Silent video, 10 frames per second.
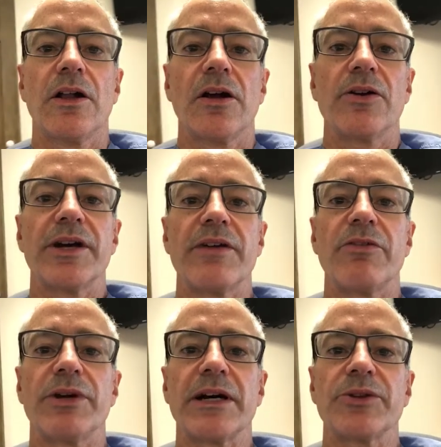Okay,
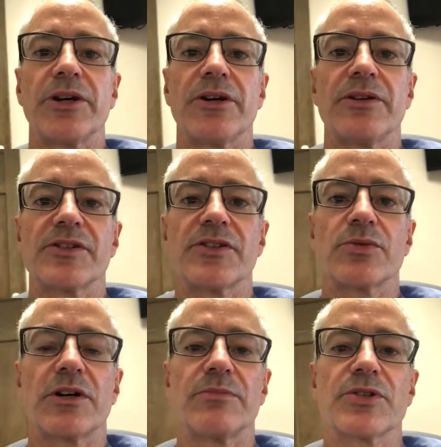everyone out there, this is
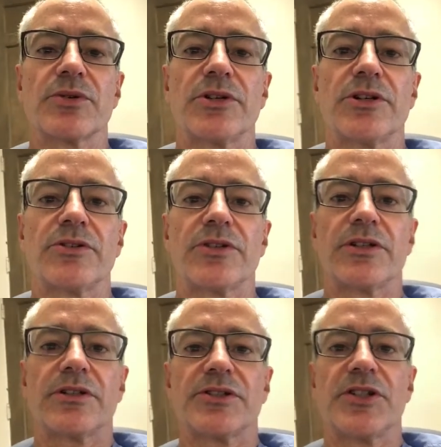Rob Sawyer,
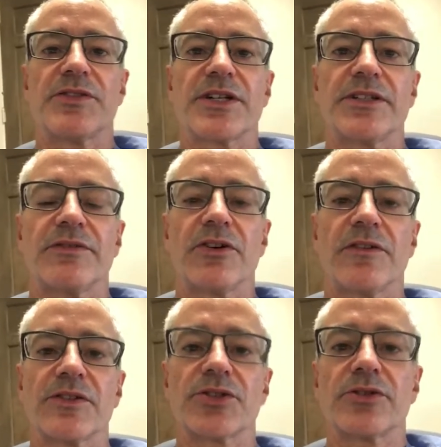the Chief Scientific
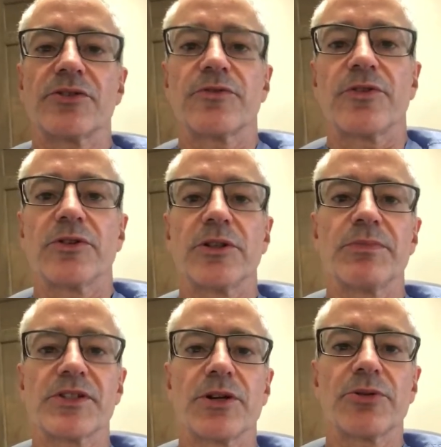Officer for
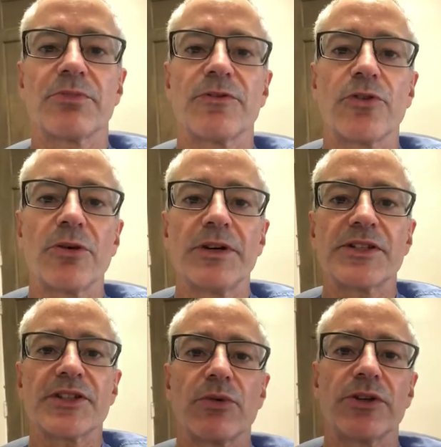Olympus Health and
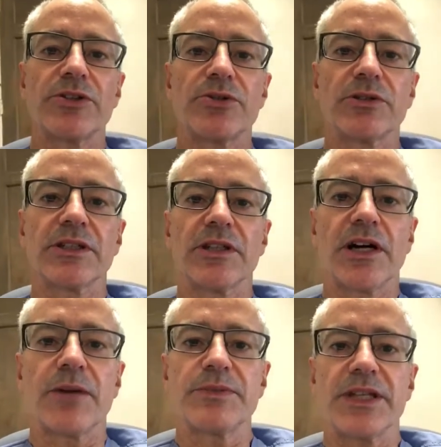Performance. I want to do a little
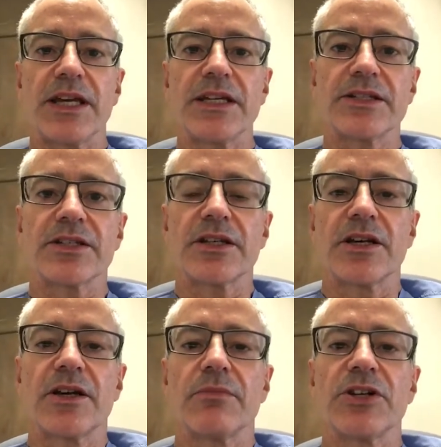update
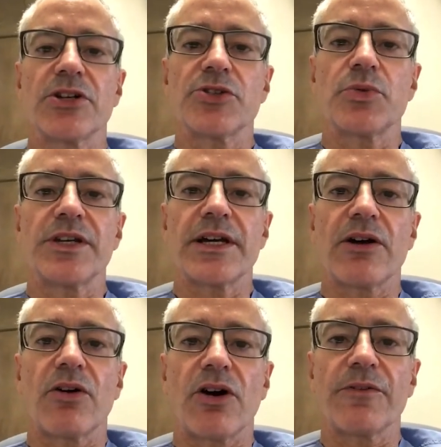because we now
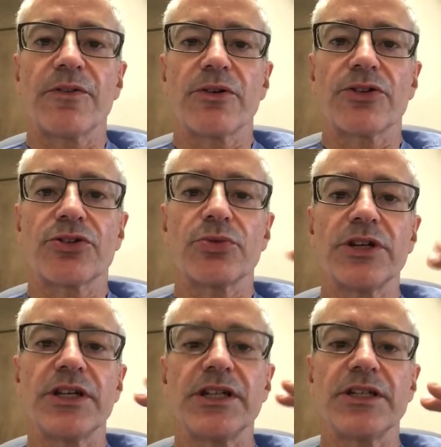offer
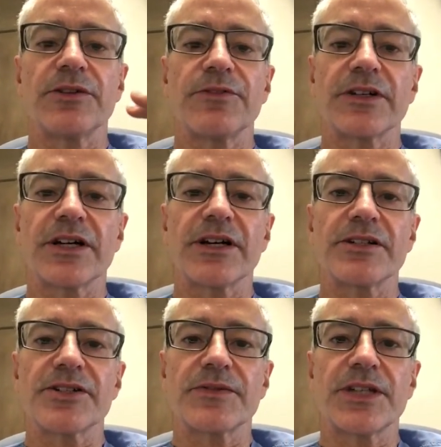three different
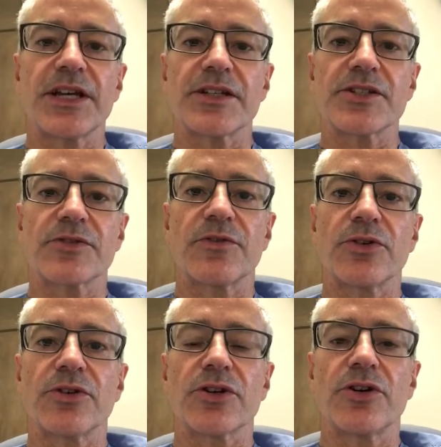kinds of tests for
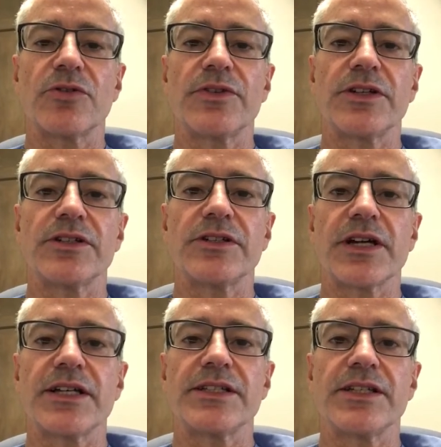the
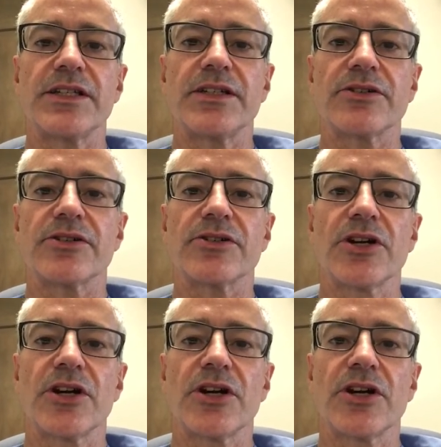COVID-19 or